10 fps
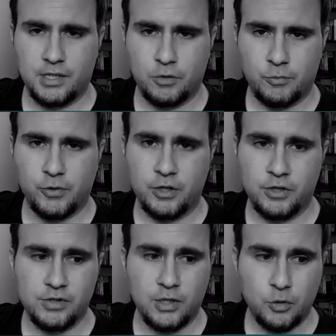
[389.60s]
a loop. We're going to
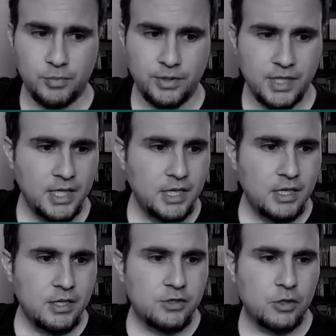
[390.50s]
use a loop.
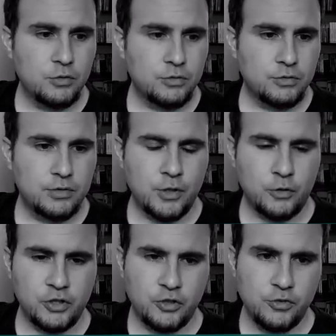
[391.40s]
So in
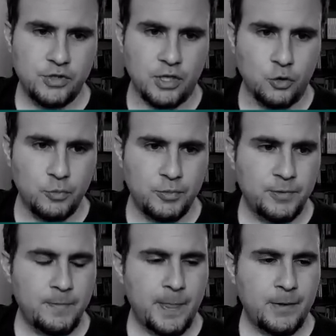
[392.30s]
order to use a loop,
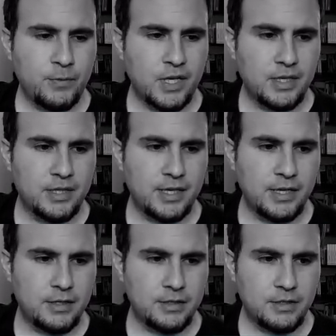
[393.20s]
we can
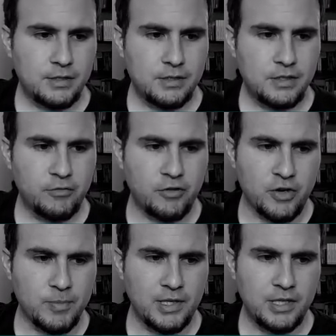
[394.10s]
take the
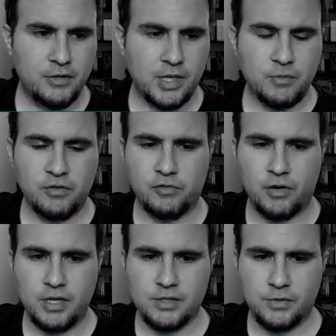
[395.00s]
variable here, number of
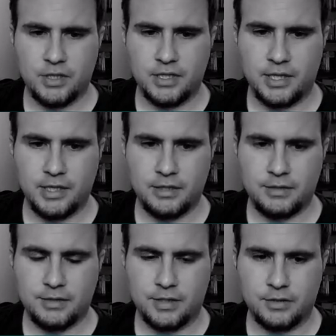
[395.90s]
rungs. We can take
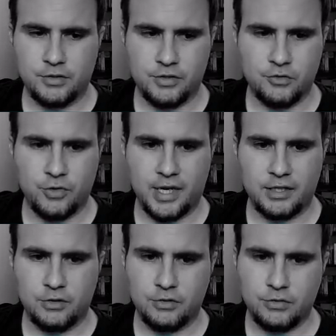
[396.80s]
it and just drag
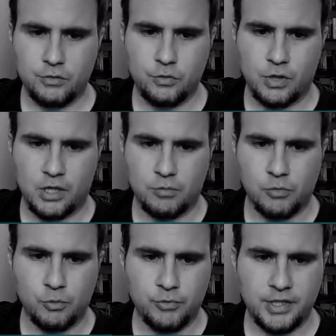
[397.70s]
it to our
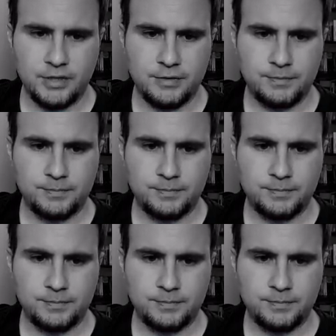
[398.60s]
blueprint.